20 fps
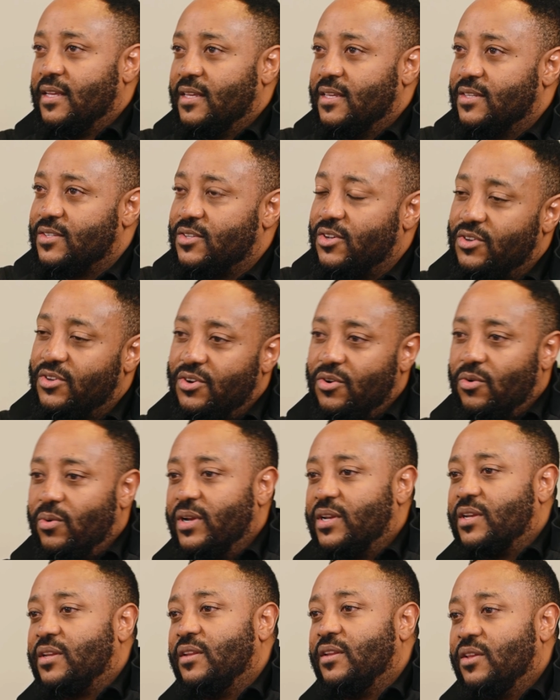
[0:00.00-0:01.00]
So you know
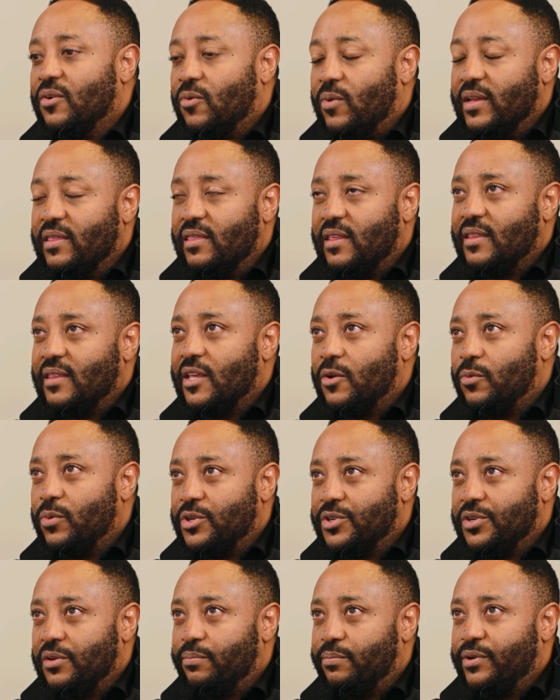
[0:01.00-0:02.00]
what? The one thing that we
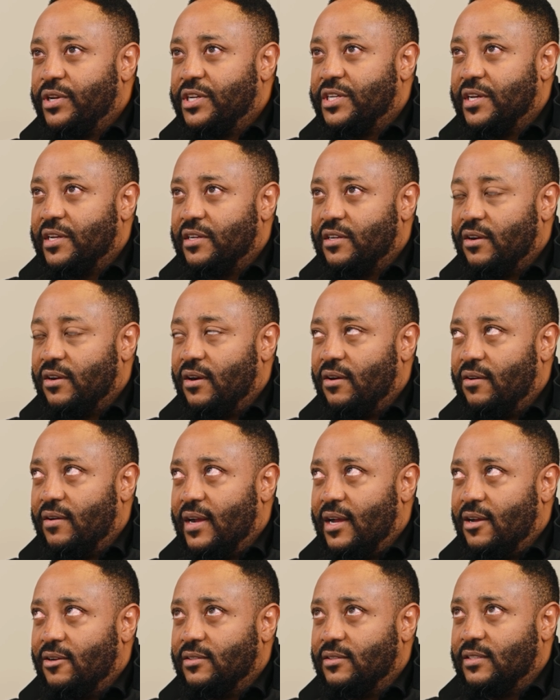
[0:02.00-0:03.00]
should appreciate
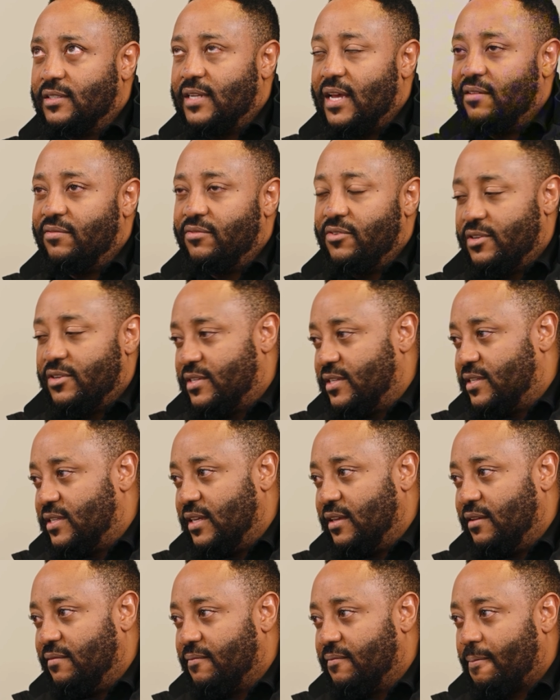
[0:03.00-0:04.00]
around
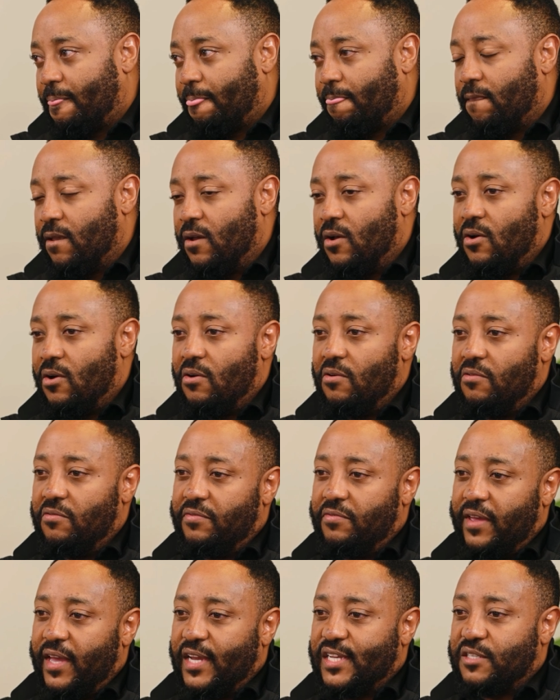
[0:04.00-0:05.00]
diversity
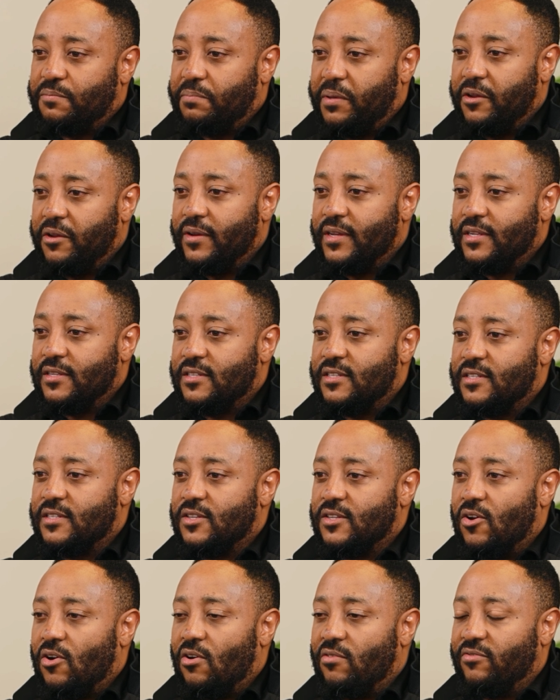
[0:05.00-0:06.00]
of experience,
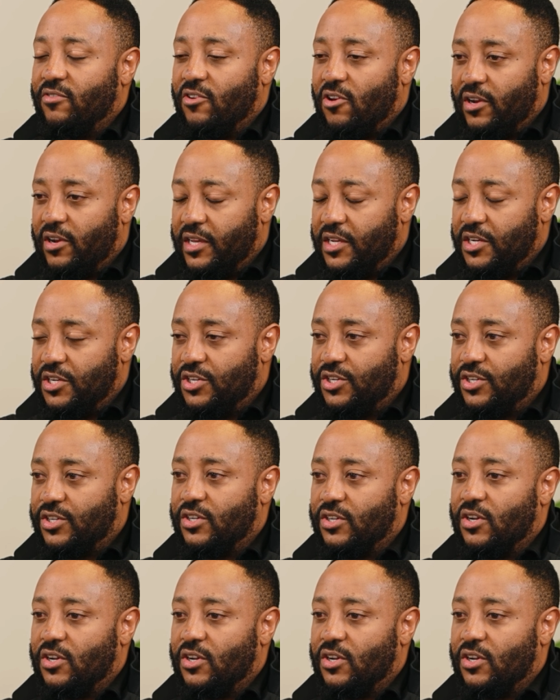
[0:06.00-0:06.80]
of knowledge,